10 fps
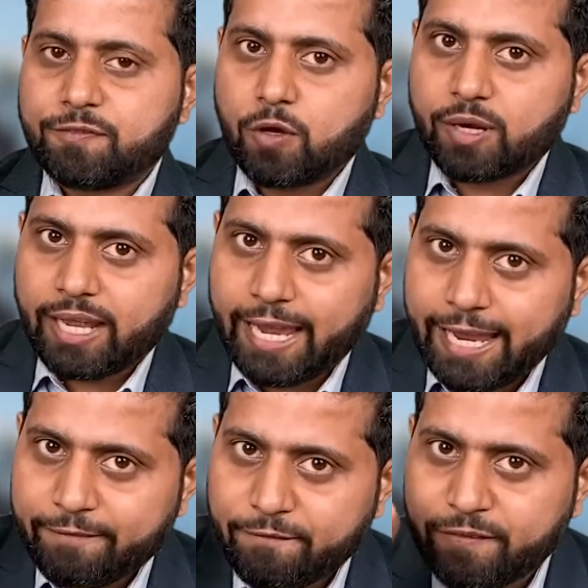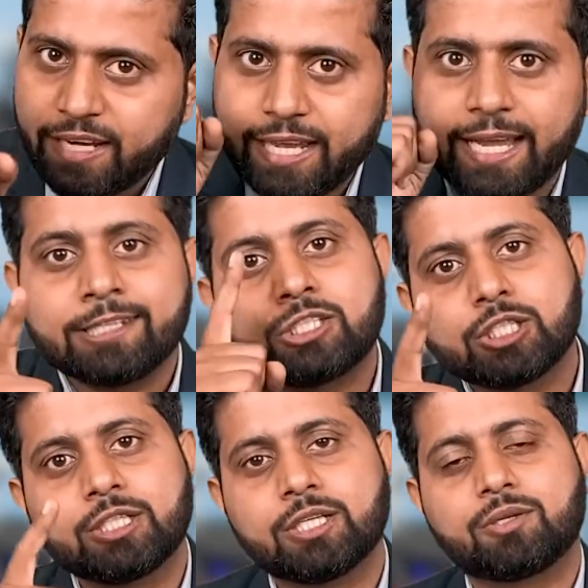for every
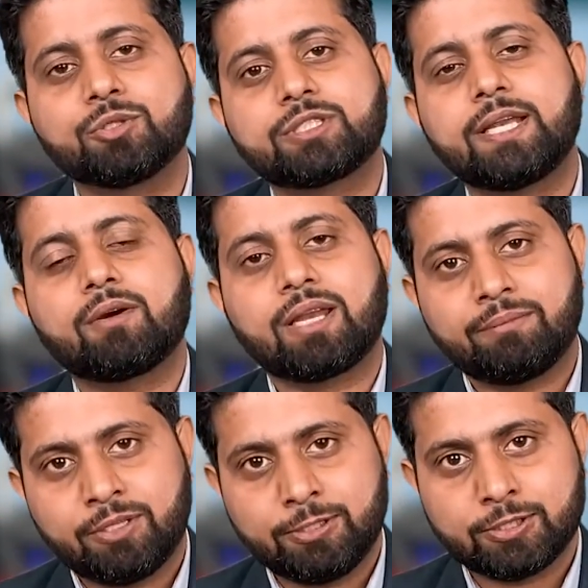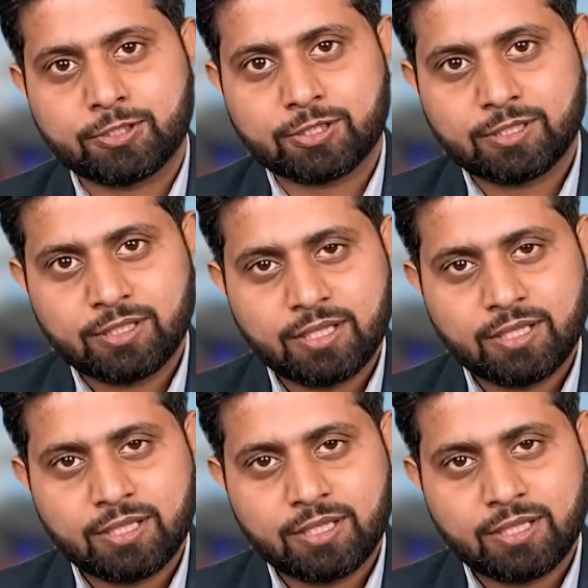engineer who's sailing on ME engines.